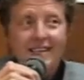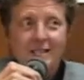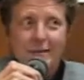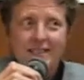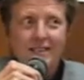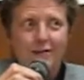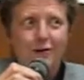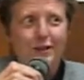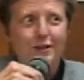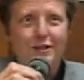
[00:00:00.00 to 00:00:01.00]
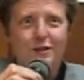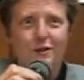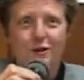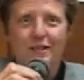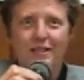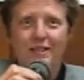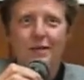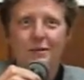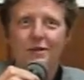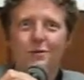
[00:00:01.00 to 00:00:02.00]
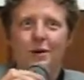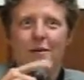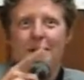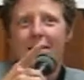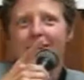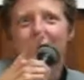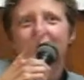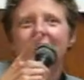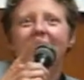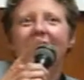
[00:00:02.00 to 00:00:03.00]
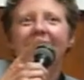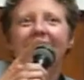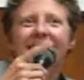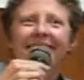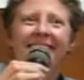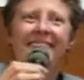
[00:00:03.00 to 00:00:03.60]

Spent several years in New York City, which is where I met my husband Todd.